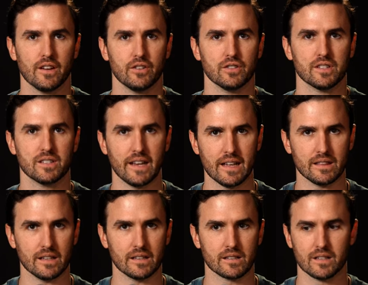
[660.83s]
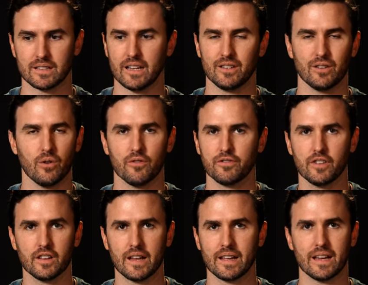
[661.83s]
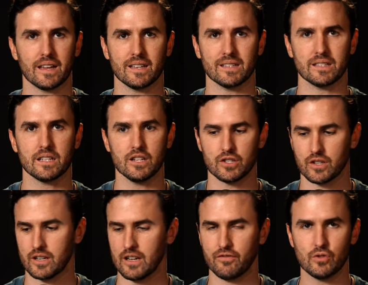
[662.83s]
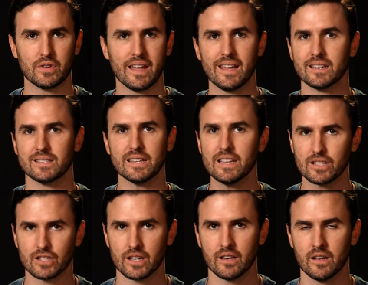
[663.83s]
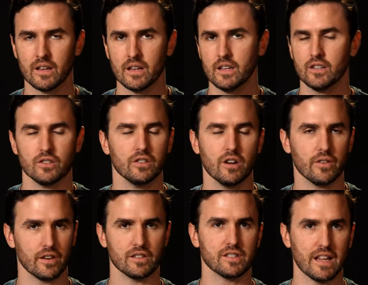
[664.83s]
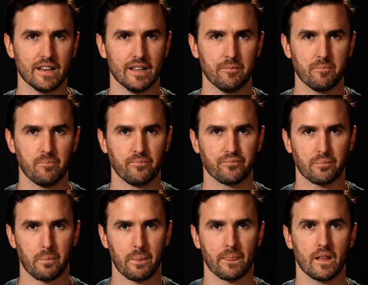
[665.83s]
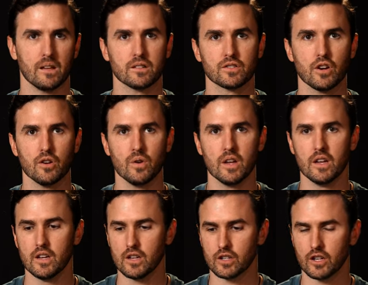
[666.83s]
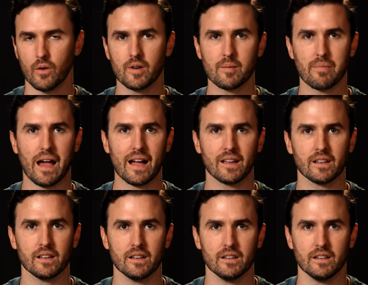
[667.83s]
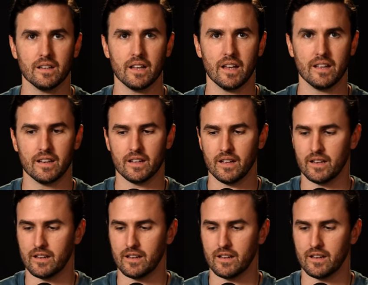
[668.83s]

understand this because I don't feel like I can teach it. If you can't teach it, you don't understand it. And so going back and